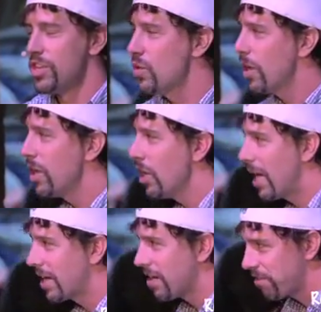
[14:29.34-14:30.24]
You want to know
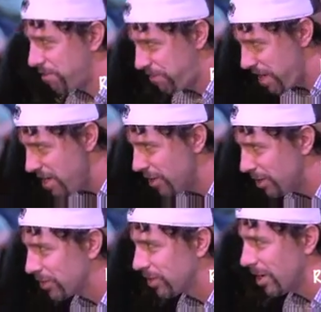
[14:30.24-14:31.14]
how God
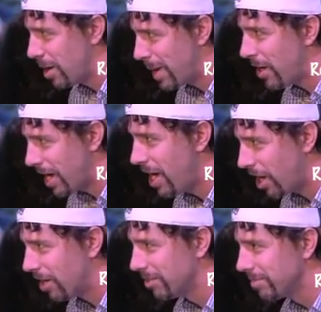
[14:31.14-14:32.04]
feels about
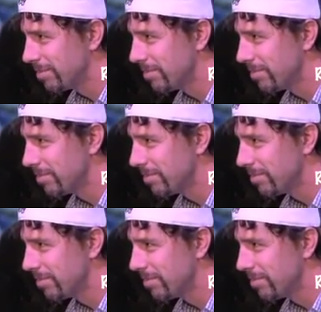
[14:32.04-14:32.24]
hell?